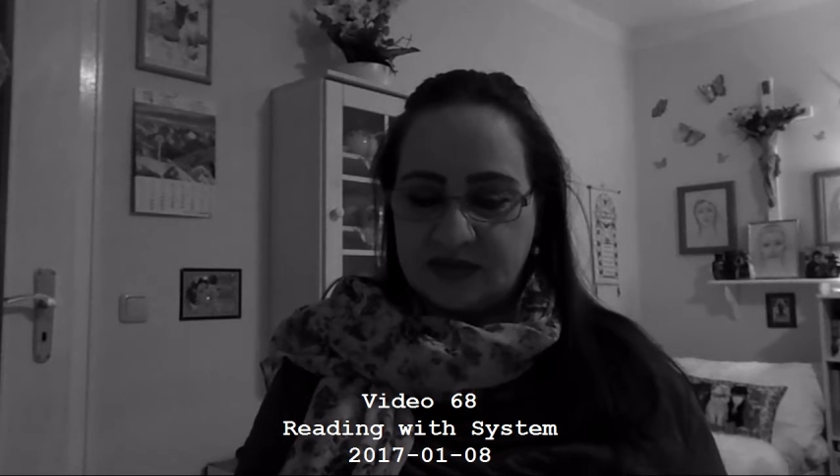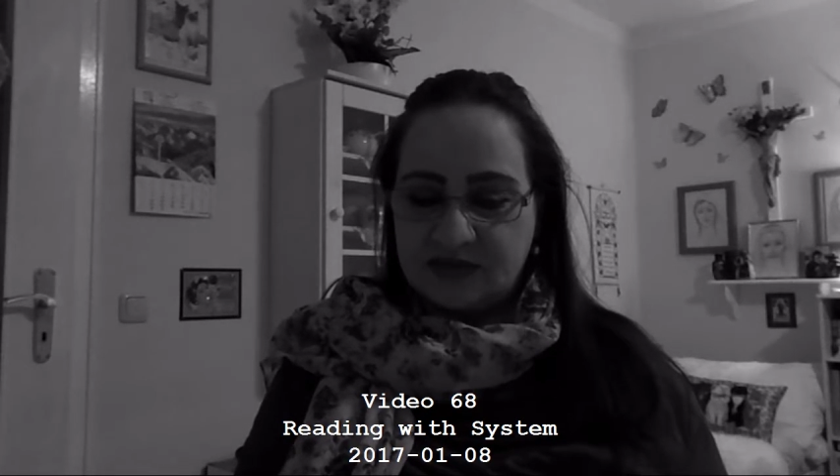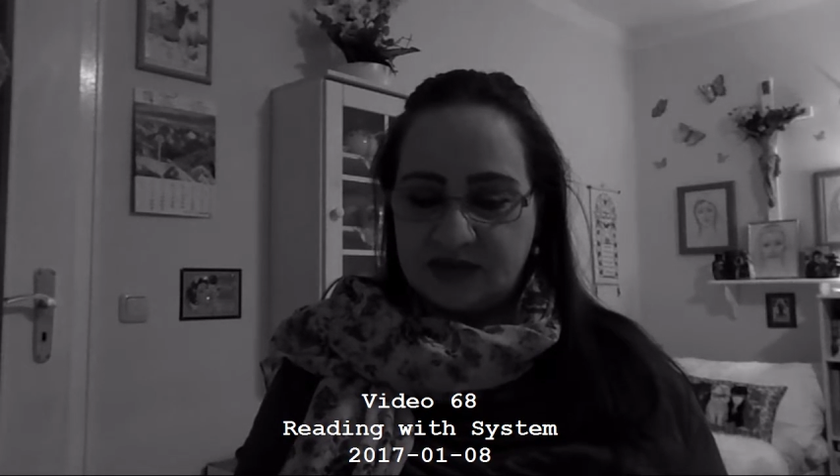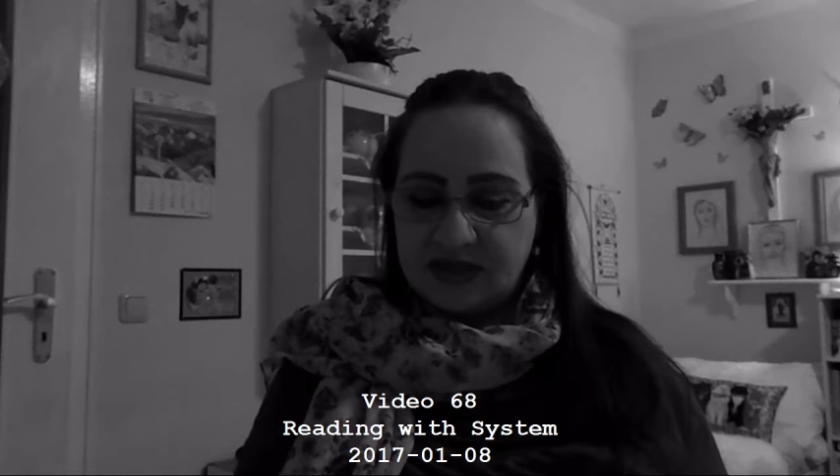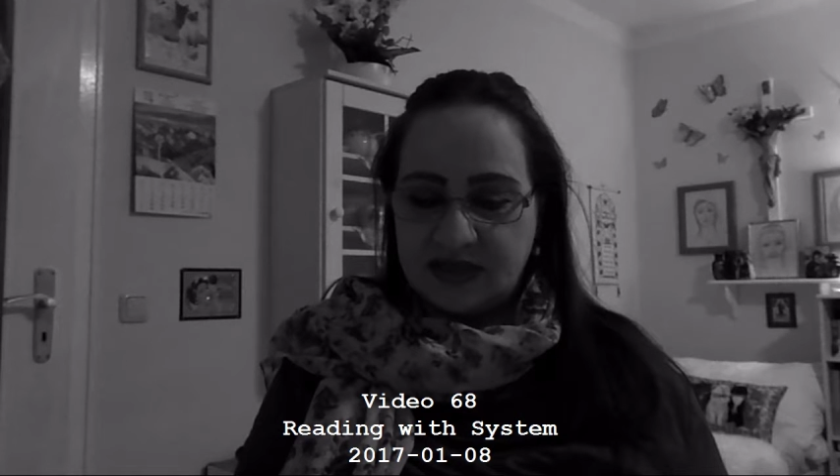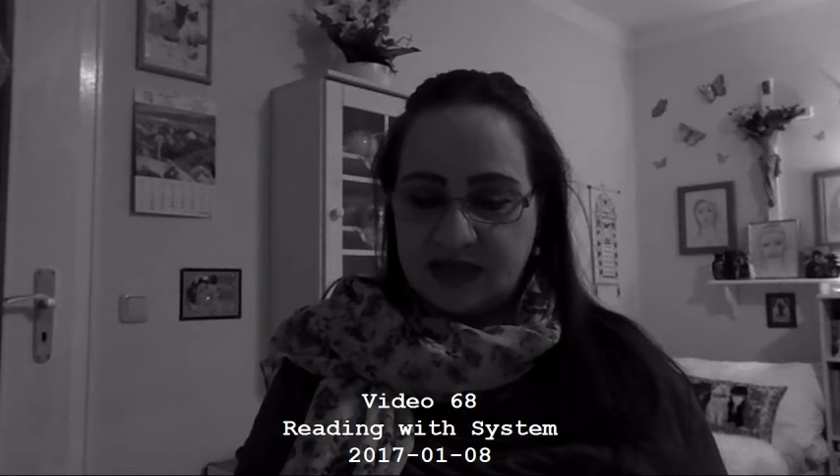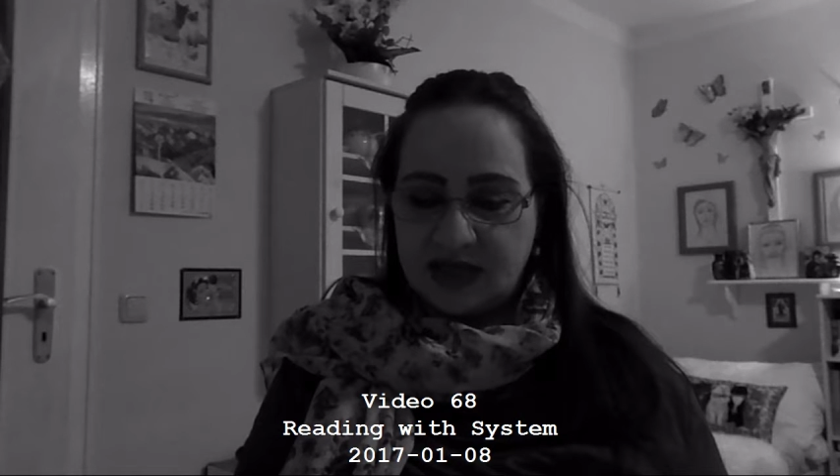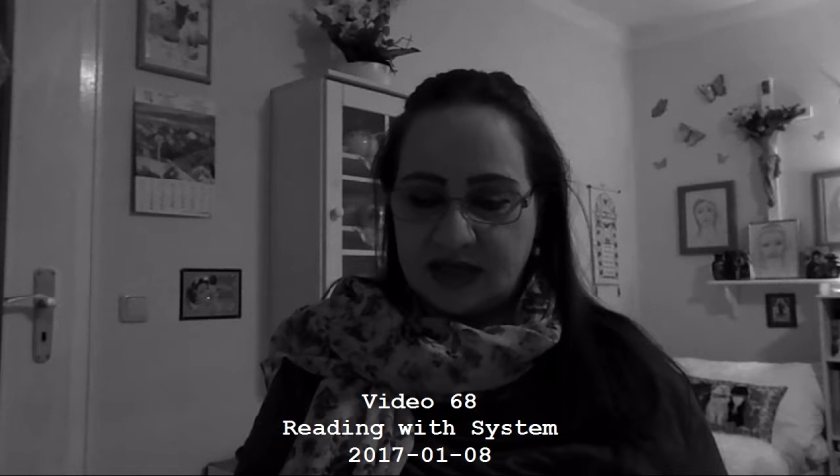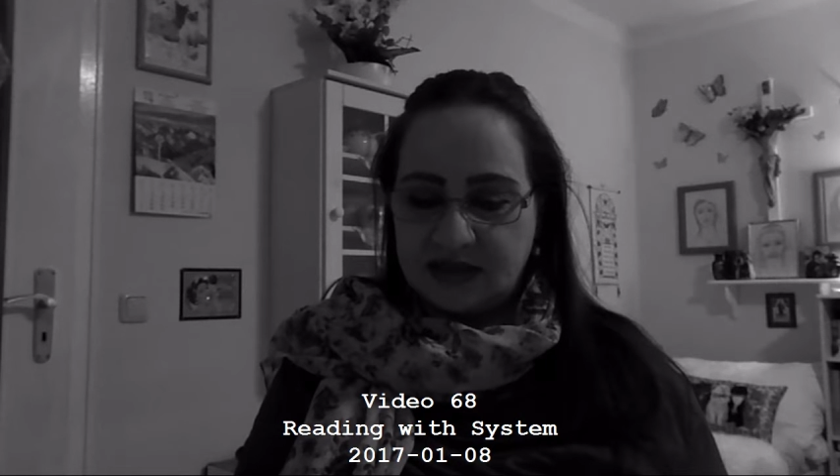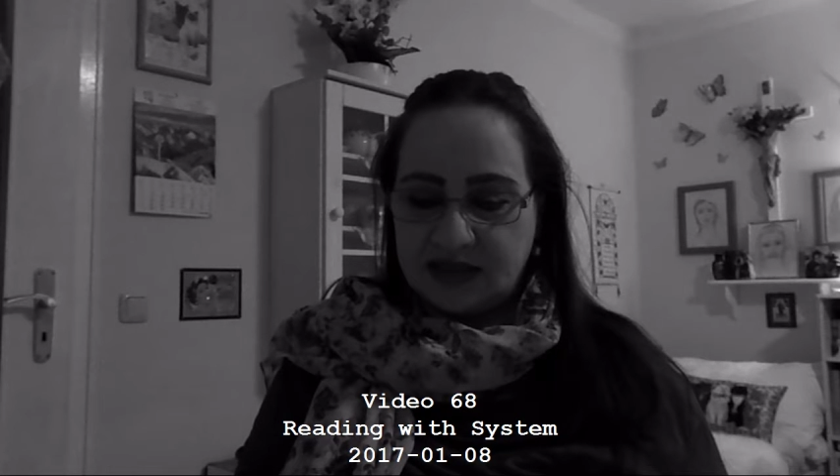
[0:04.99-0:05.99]
Today
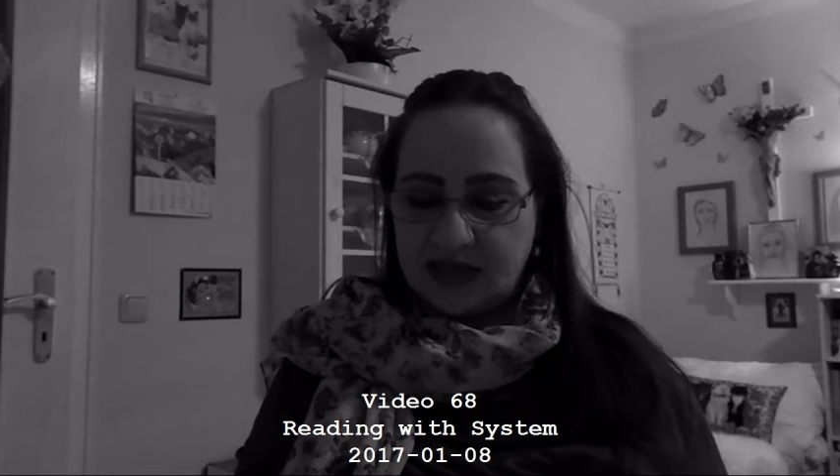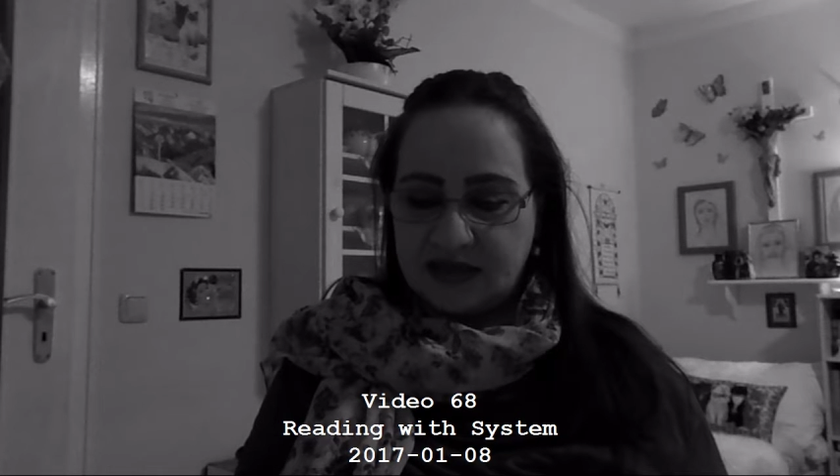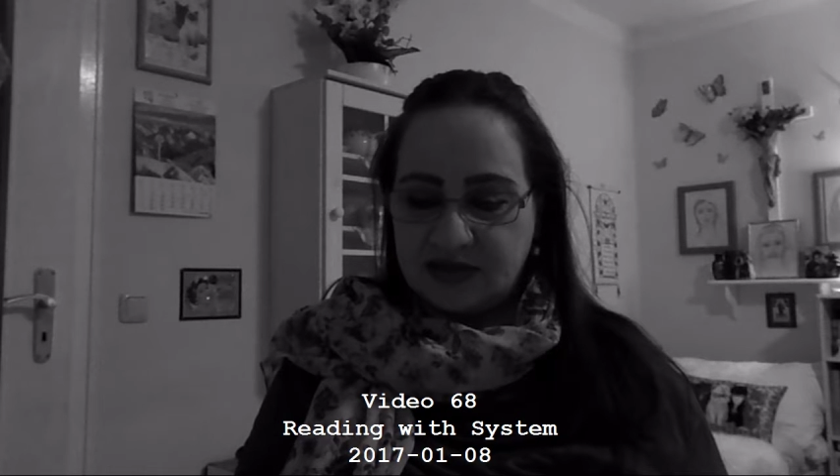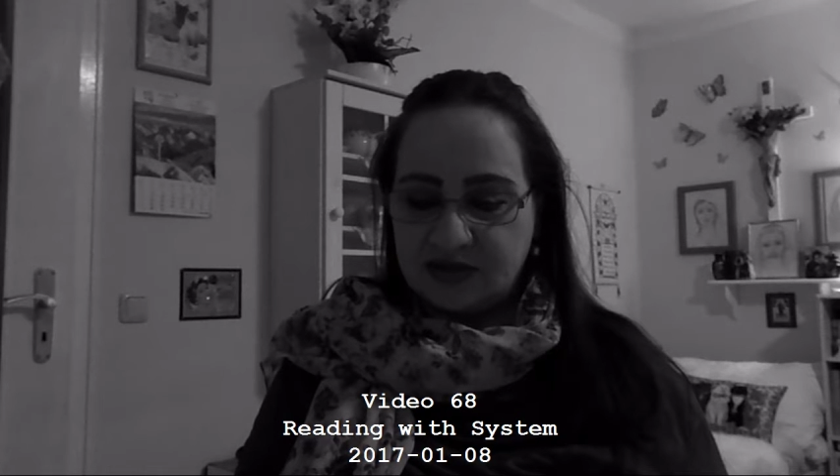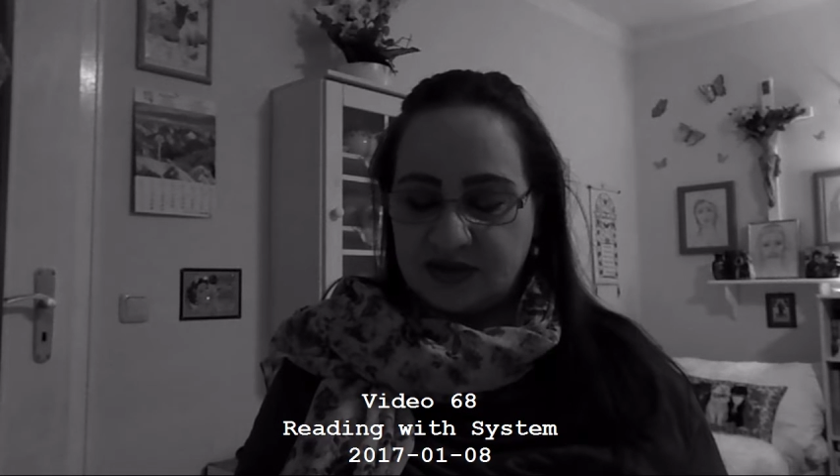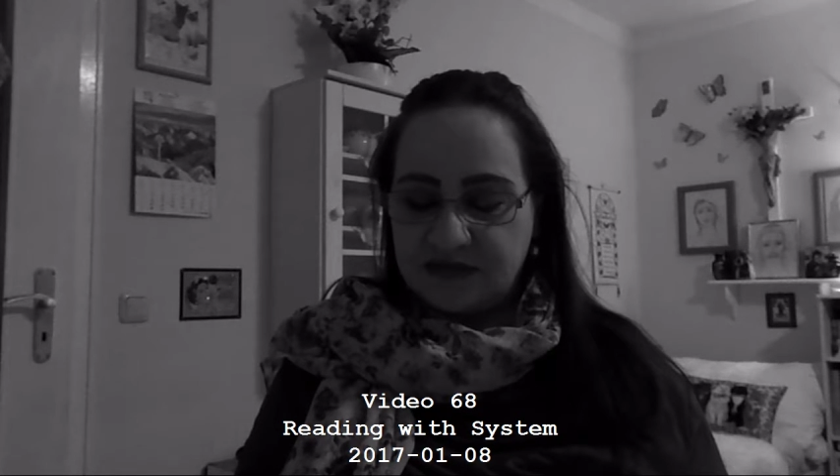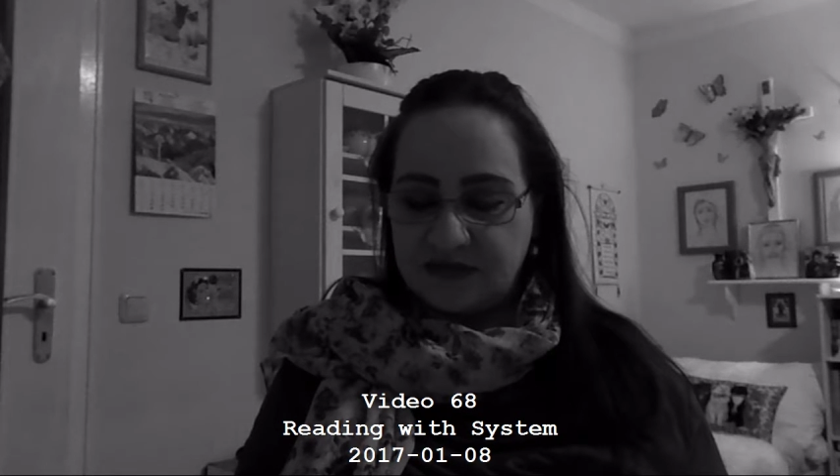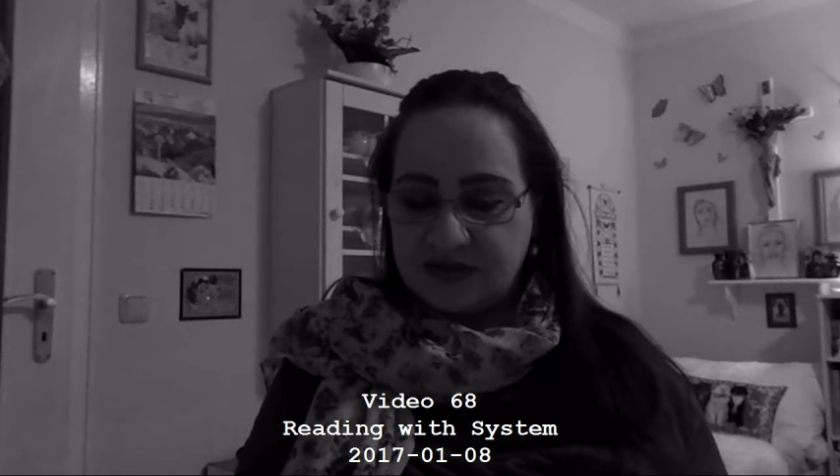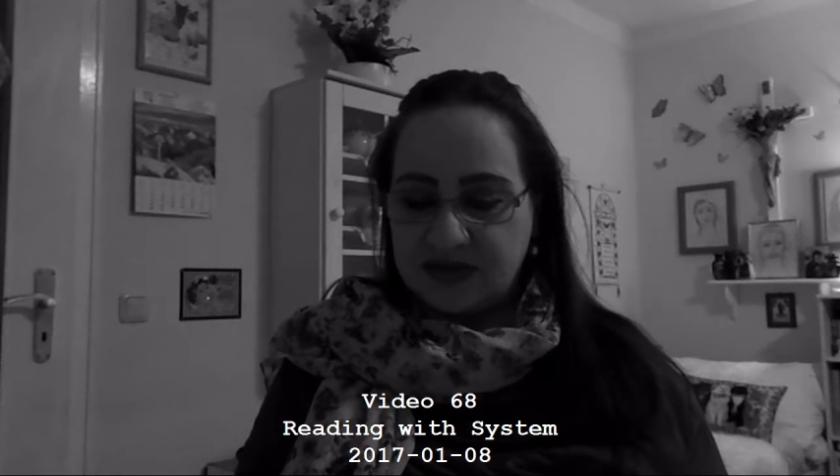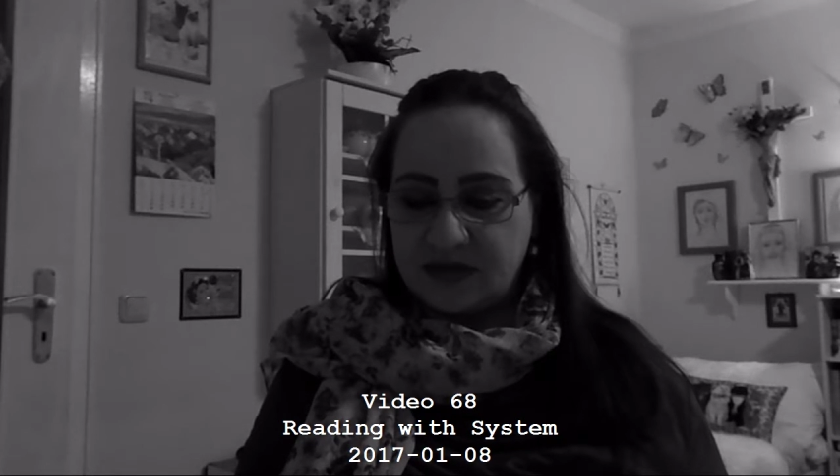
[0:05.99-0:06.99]
I'd like to give
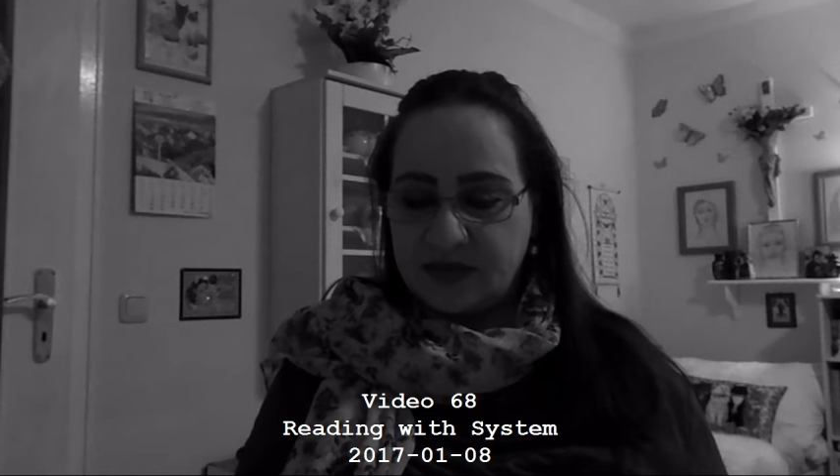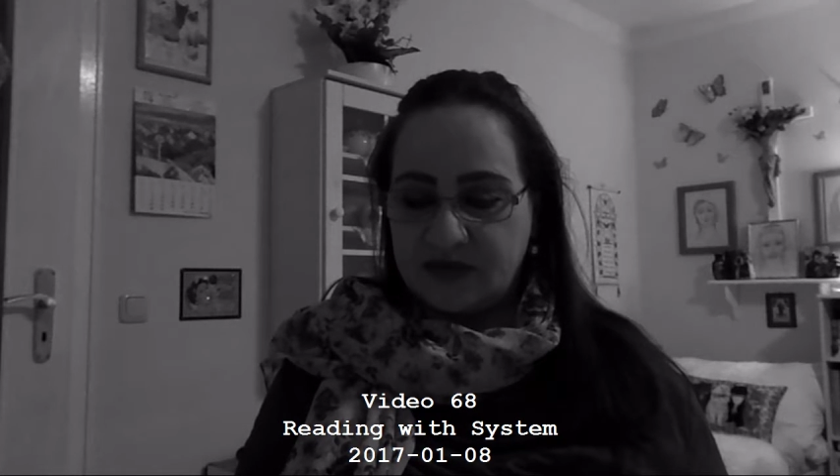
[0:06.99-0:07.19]
you some